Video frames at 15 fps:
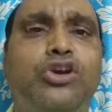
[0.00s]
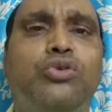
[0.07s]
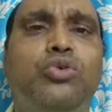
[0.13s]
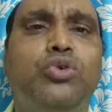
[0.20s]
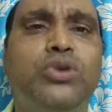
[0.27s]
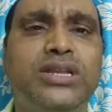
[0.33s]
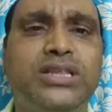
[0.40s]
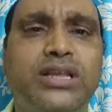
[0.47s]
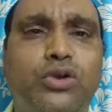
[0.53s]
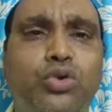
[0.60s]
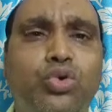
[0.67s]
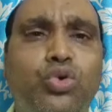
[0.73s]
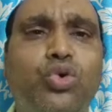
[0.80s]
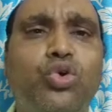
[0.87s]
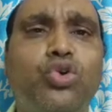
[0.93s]
only the
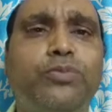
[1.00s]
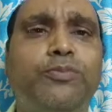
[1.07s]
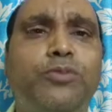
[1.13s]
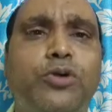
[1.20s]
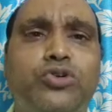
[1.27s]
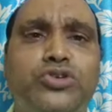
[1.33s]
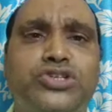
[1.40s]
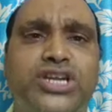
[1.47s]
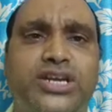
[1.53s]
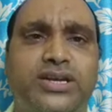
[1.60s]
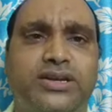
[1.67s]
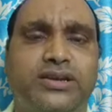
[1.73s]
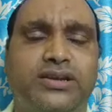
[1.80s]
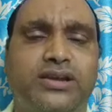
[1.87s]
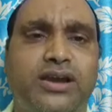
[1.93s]
core
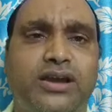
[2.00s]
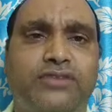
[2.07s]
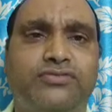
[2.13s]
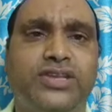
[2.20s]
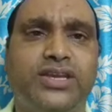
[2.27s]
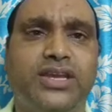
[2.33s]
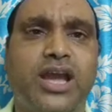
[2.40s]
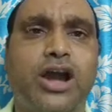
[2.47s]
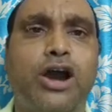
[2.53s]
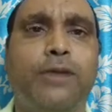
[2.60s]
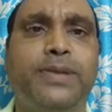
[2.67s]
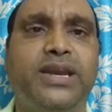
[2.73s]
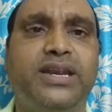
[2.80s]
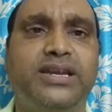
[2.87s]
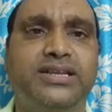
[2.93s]
portion of the
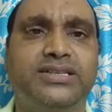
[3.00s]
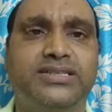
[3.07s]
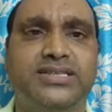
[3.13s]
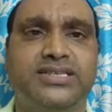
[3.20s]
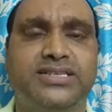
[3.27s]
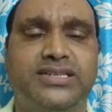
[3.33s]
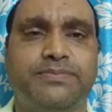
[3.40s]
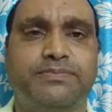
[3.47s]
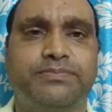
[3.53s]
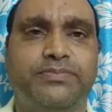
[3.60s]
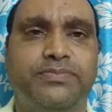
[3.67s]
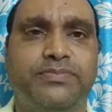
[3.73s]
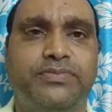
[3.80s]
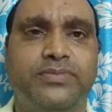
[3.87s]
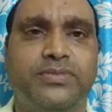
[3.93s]
operating system,
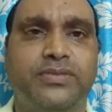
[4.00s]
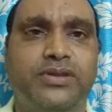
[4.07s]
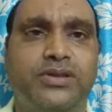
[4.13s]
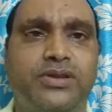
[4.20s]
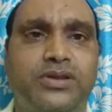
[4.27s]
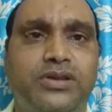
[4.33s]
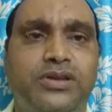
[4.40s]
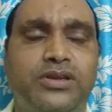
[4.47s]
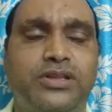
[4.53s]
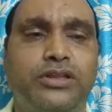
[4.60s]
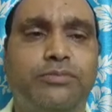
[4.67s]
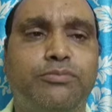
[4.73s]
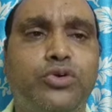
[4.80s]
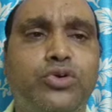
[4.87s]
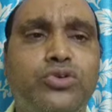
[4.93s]

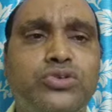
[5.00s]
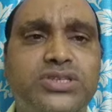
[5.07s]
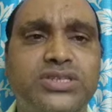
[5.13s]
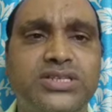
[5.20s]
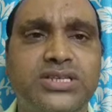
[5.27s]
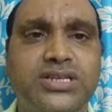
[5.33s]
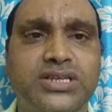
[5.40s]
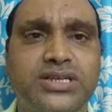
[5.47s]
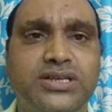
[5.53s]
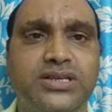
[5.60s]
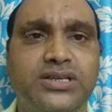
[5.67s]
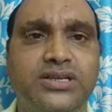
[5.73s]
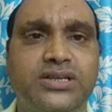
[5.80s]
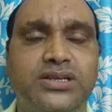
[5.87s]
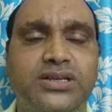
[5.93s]
the most
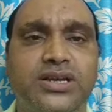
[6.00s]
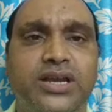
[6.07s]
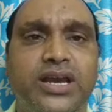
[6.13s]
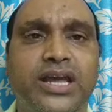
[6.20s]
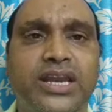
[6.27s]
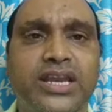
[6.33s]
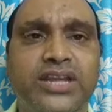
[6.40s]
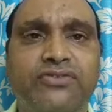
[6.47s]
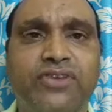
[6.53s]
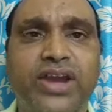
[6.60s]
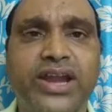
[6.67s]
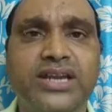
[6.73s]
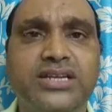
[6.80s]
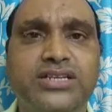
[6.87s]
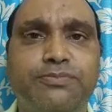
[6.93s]

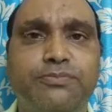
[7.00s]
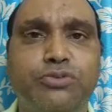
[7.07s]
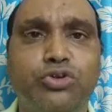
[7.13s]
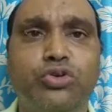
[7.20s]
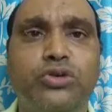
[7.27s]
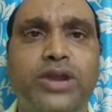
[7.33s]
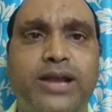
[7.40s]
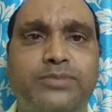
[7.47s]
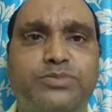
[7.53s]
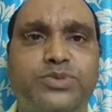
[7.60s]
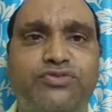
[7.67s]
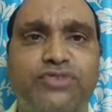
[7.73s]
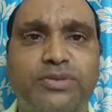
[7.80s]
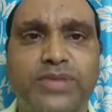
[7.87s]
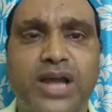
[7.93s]
required
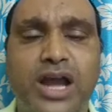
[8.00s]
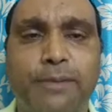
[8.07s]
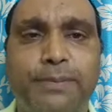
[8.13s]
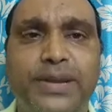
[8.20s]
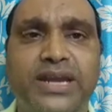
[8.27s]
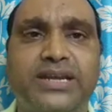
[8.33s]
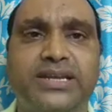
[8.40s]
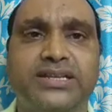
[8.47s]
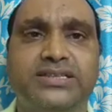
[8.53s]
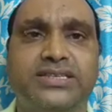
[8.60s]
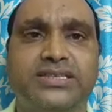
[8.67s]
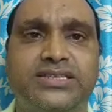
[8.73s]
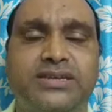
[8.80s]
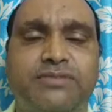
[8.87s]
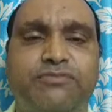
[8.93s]
programs from the operating
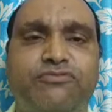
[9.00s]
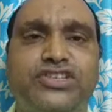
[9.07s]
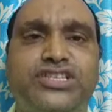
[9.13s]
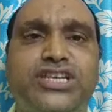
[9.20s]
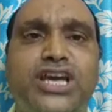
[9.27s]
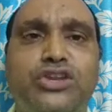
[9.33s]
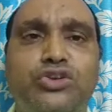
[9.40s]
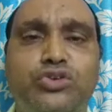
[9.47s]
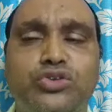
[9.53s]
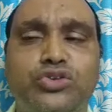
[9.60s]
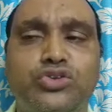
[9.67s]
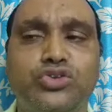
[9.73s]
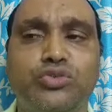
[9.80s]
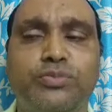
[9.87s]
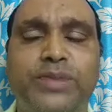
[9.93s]
system, which are
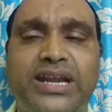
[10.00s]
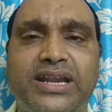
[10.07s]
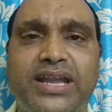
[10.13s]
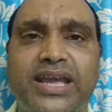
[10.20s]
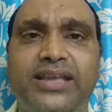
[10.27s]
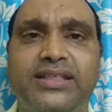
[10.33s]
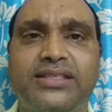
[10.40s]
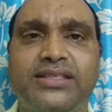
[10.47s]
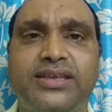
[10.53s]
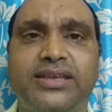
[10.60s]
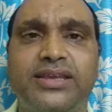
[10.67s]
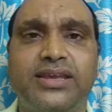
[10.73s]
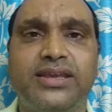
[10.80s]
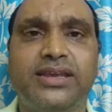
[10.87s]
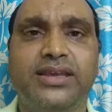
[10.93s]
used to maintain
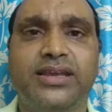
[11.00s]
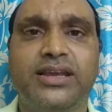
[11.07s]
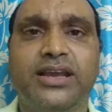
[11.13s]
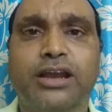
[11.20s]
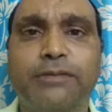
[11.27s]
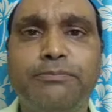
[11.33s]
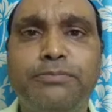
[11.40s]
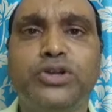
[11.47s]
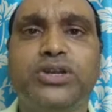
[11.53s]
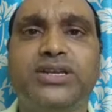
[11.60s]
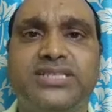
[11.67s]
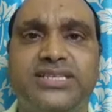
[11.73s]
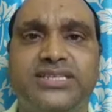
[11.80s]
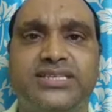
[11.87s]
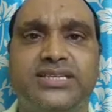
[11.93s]
the
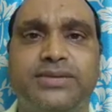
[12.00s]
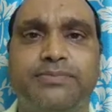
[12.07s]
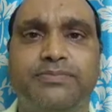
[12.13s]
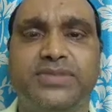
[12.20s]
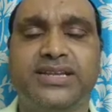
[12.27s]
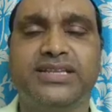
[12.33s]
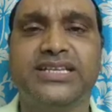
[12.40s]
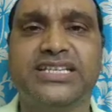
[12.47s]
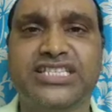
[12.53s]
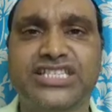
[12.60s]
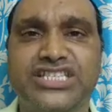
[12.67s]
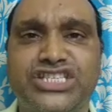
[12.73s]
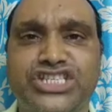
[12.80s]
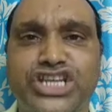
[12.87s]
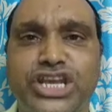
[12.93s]
computer system in a
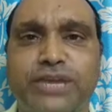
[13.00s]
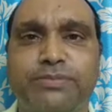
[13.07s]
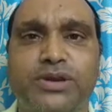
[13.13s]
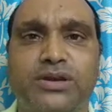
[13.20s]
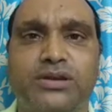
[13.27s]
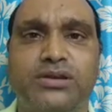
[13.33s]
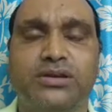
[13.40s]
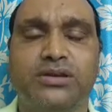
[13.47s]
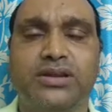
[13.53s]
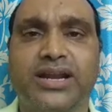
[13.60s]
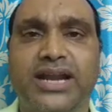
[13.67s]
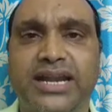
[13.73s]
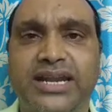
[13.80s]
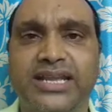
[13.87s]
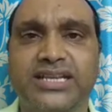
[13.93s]
stable
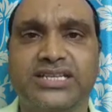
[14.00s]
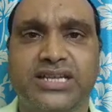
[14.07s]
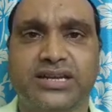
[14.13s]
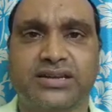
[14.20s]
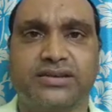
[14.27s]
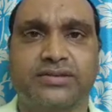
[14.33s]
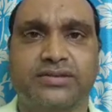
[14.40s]
condition,